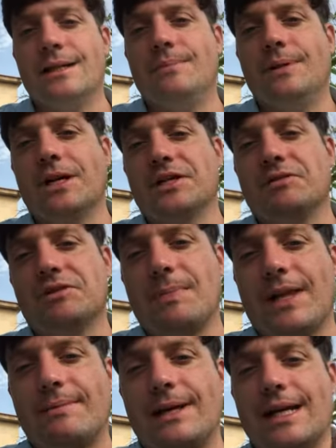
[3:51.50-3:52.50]
because he was
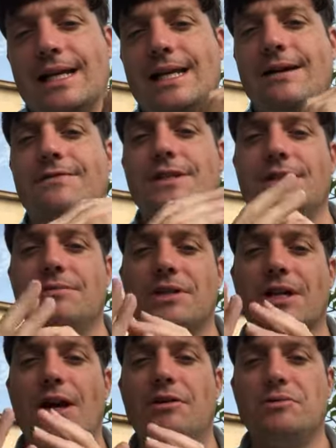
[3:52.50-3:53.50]
mathematically gifted, he was
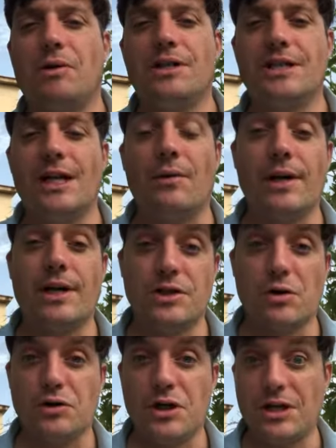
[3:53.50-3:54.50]
going to go into artillery, because,
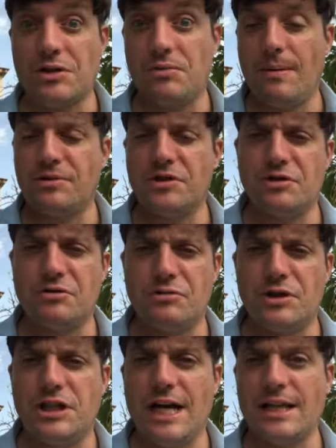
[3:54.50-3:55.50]
of course, he had to be able to
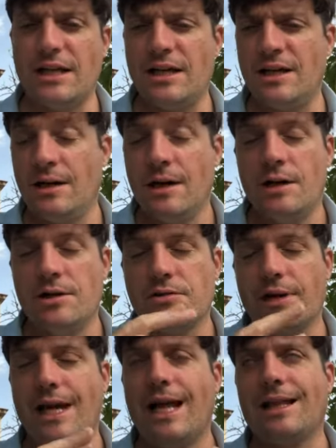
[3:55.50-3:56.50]

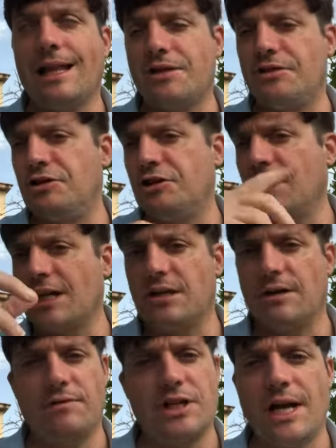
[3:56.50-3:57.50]
calculate the
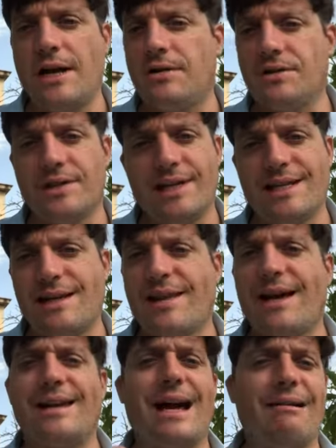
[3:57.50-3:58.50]
trajectory of shells and things like
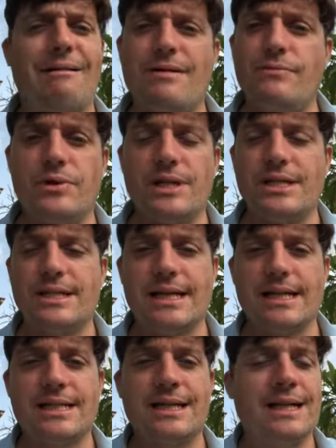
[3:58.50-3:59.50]
that, and how heavy were these
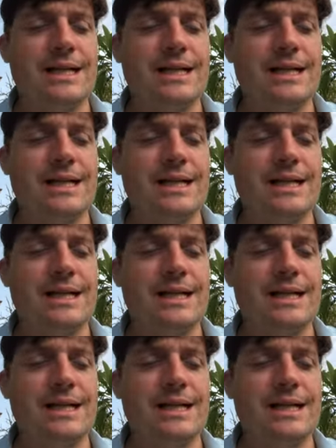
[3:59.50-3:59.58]
things.